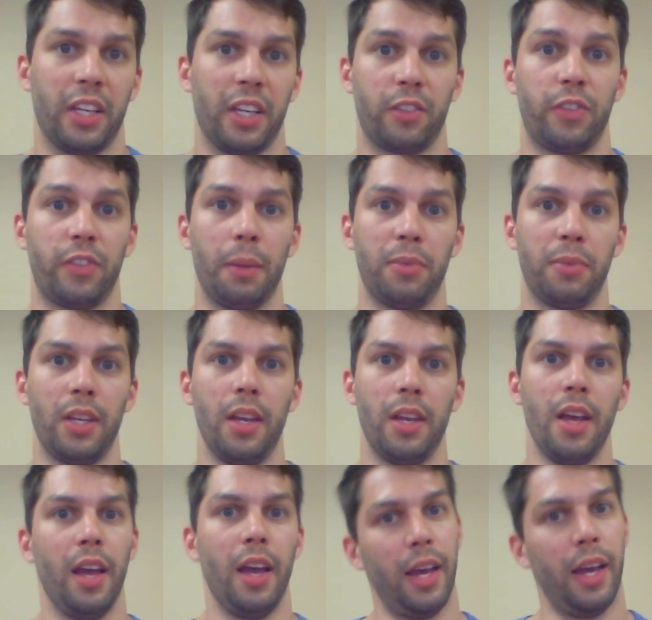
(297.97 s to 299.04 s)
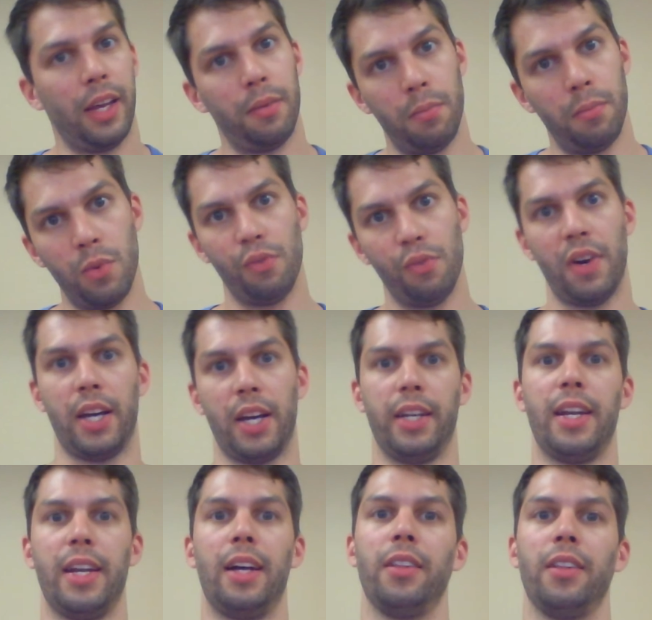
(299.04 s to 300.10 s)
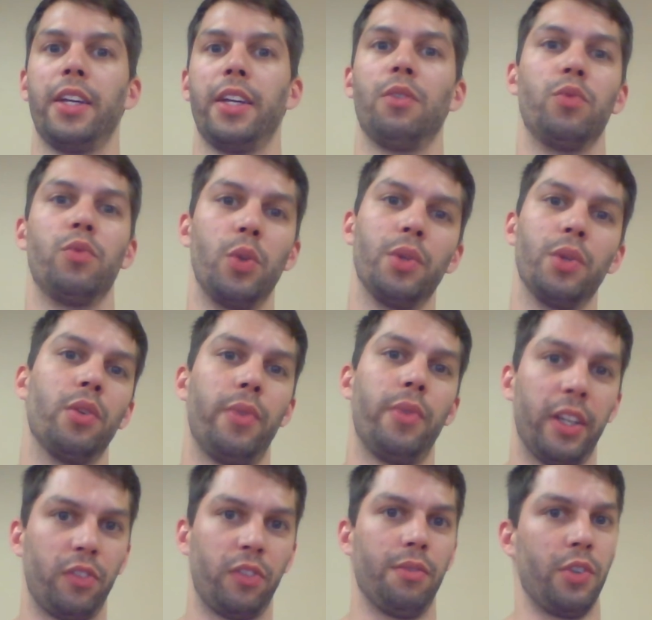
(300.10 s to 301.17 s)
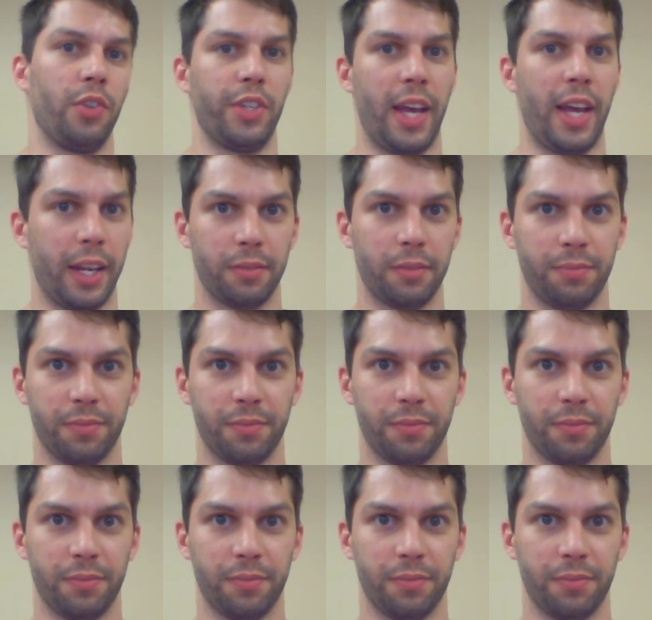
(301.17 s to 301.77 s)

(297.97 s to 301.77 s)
accept it and move on and not let it ruin the rest of your day.